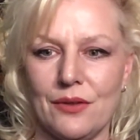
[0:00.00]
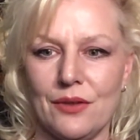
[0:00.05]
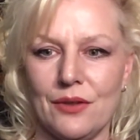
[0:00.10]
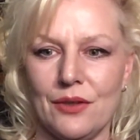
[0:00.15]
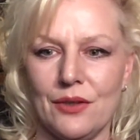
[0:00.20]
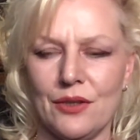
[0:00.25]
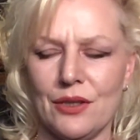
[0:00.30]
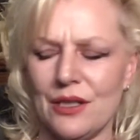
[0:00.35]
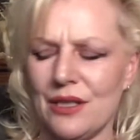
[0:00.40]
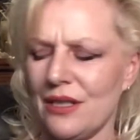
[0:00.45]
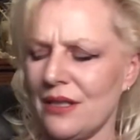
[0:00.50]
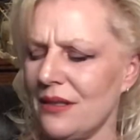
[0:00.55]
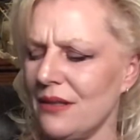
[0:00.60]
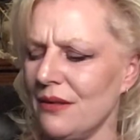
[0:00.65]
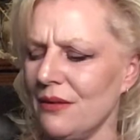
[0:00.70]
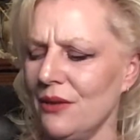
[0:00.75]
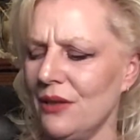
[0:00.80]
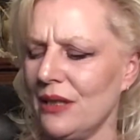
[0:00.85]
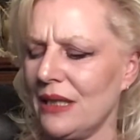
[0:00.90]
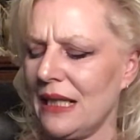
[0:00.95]
you're just
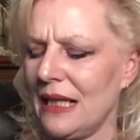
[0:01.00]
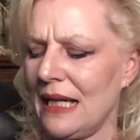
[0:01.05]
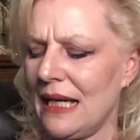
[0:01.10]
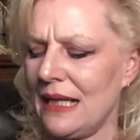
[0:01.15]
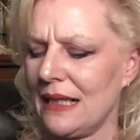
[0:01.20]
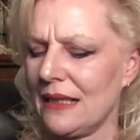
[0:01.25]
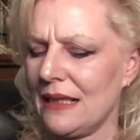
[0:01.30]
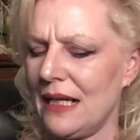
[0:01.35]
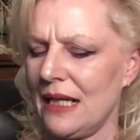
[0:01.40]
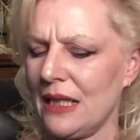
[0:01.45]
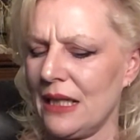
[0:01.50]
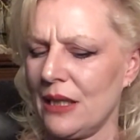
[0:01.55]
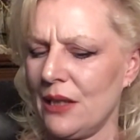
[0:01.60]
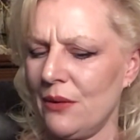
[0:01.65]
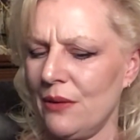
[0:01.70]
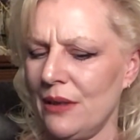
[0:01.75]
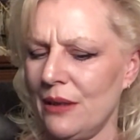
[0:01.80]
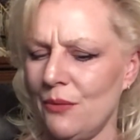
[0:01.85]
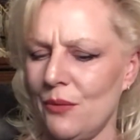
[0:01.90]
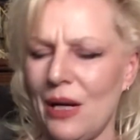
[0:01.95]
looking at it kind of
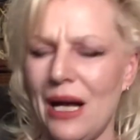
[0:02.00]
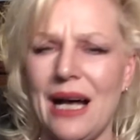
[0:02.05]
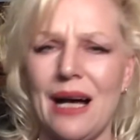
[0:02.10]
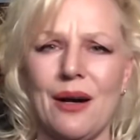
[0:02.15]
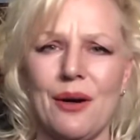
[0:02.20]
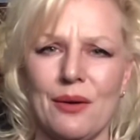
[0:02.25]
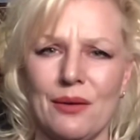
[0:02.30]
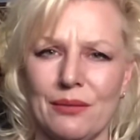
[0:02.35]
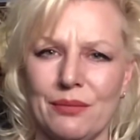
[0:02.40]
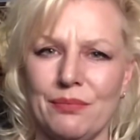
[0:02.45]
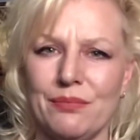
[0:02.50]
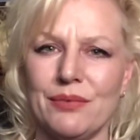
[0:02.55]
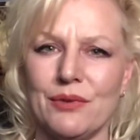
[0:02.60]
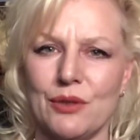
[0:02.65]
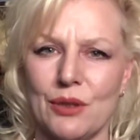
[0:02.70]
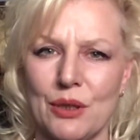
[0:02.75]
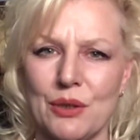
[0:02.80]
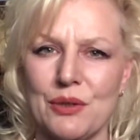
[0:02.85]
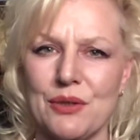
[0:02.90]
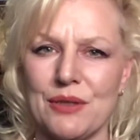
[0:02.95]
going, wow,
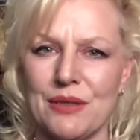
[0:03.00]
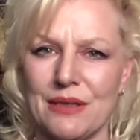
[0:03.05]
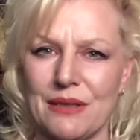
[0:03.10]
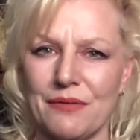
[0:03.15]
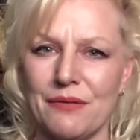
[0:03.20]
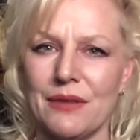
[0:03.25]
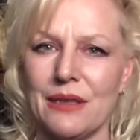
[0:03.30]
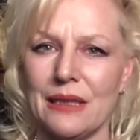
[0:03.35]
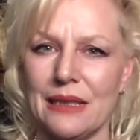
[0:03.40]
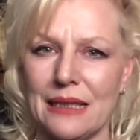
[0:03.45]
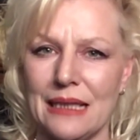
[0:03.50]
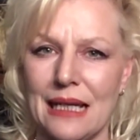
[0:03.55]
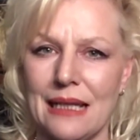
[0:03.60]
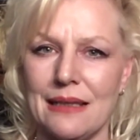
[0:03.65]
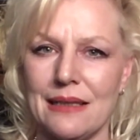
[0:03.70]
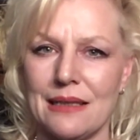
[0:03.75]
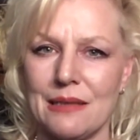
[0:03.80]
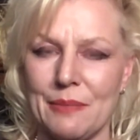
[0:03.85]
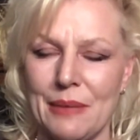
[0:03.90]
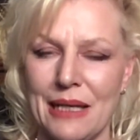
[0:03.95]
groceries have really gotten
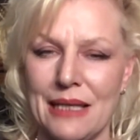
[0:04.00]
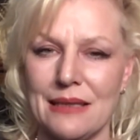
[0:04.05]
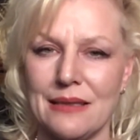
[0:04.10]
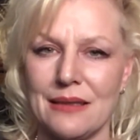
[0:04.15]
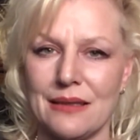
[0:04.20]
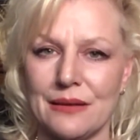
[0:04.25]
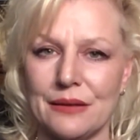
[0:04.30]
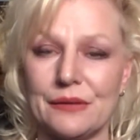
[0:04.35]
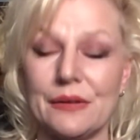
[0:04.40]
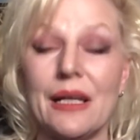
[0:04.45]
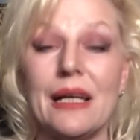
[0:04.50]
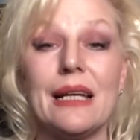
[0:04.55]
expensive.